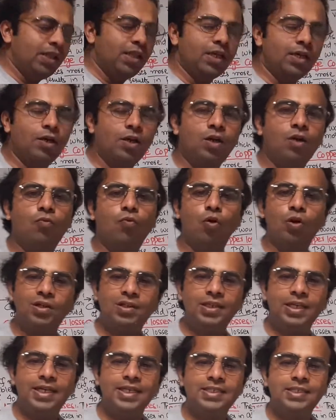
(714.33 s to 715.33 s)
the
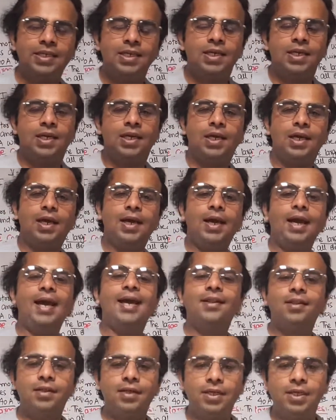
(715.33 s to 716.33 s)
voltage
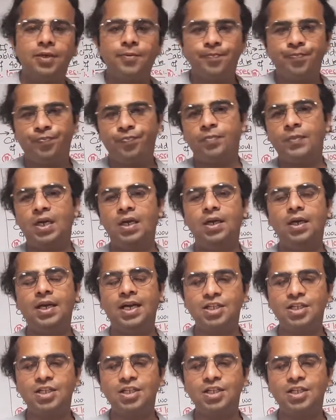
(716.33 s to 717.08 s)
at the